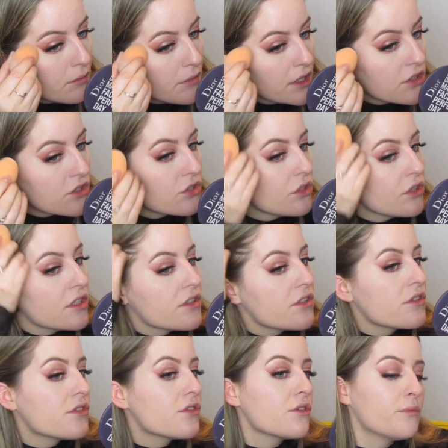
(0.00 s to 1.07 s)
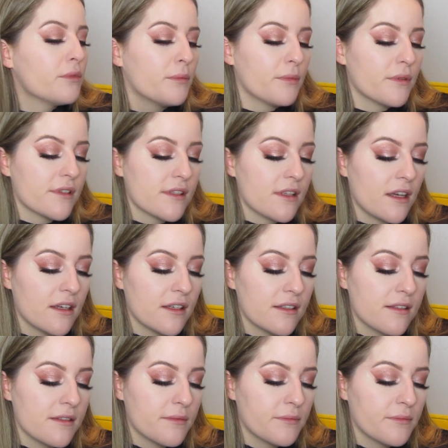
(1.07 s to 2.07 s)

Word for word: make sure it's super precise.